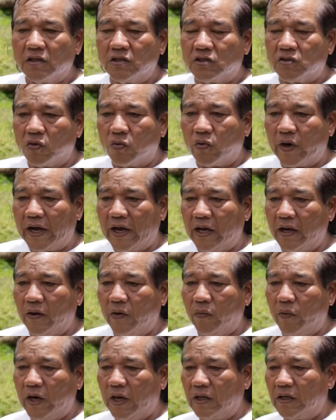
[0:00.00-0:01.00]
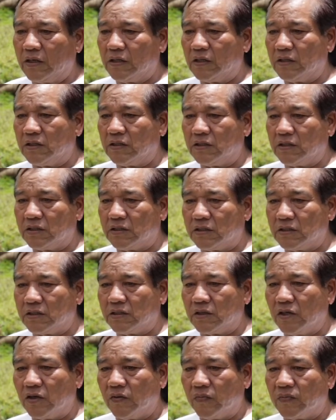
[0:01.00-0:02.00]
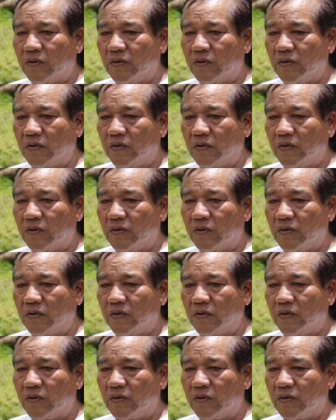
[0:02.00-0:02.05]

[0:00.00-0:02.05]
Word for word: So while, while it is,